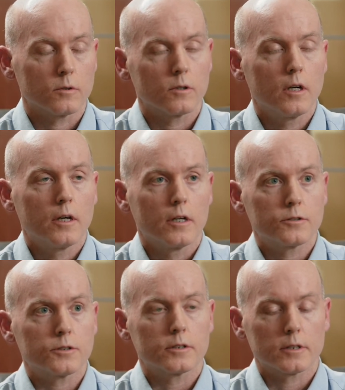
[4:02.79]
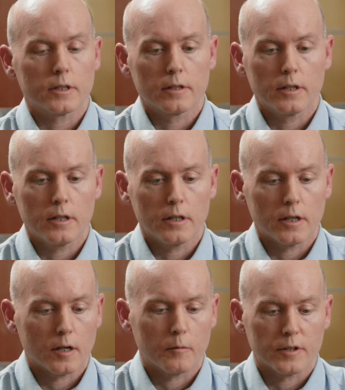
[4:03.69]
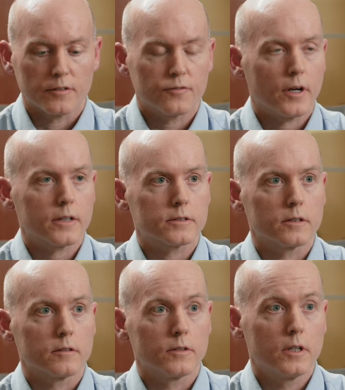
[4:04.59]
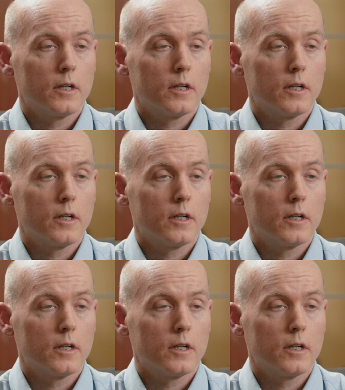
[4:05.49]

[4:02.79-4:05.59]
Well, interestingly, the effects of